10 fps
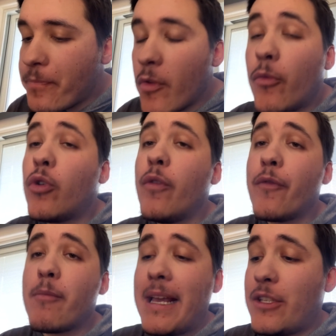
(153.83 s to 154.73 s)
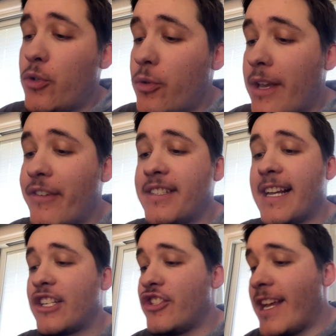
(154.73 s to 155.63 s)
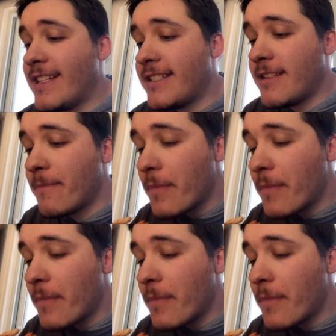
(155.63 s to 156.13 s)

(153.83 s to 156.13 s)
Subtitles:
We're going for bite 2, give it a second chance.